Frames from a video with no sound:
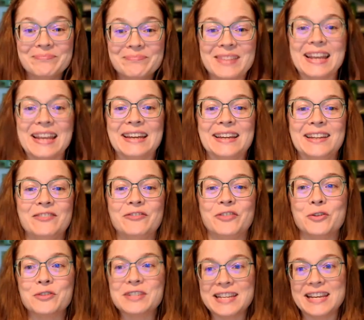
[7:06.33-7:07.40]
And
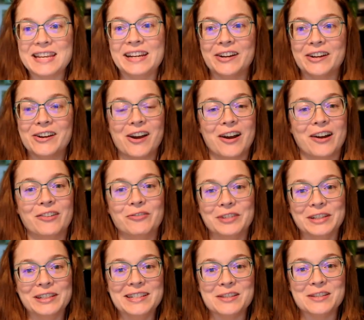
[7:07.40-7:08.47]
folks here are
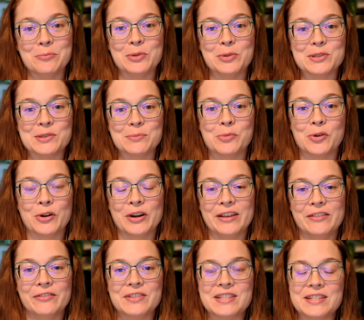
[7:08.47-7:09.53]
really super
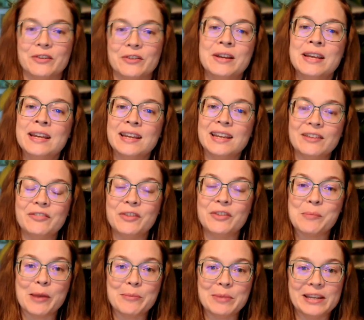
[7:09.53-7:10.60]
supportive. So if you
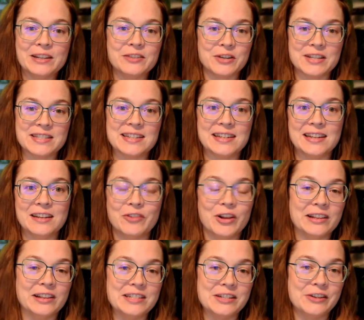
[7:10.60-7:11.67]
might be interested in
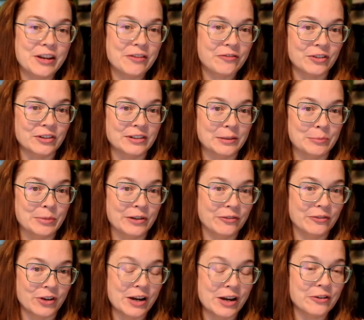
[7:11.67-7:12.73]
volunteering for a little bit of
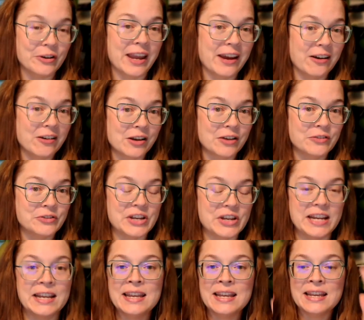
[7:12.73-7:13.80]
free OKR
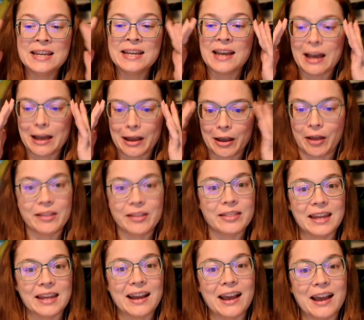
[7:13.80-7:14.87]
coaching,
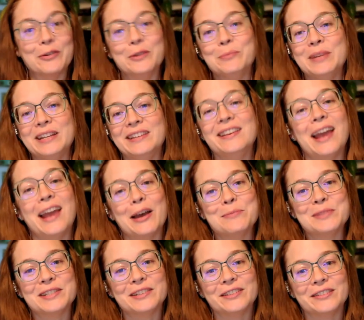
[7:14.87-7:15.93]
then I would be
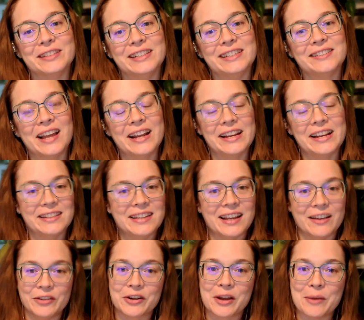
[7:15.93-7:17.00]
absolutely delighted to
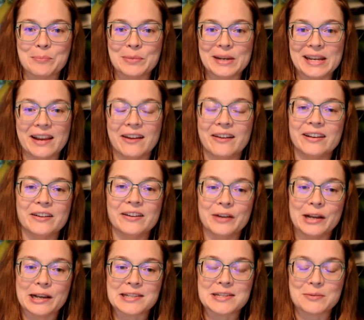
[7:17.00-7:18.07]
have your company on here
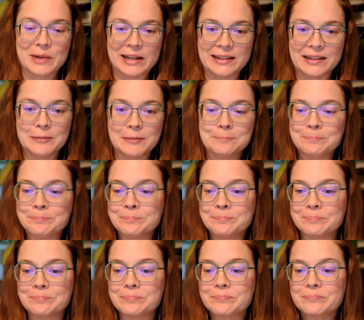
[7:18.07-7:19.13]
next week.
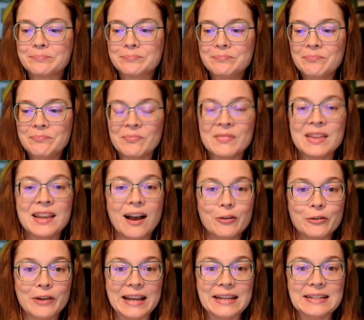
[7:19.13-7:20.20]

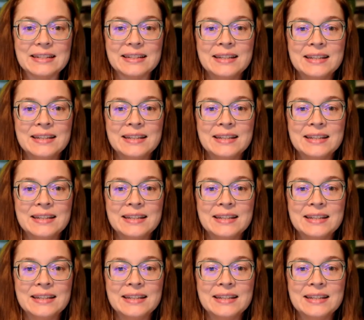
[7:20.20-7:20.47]
All right.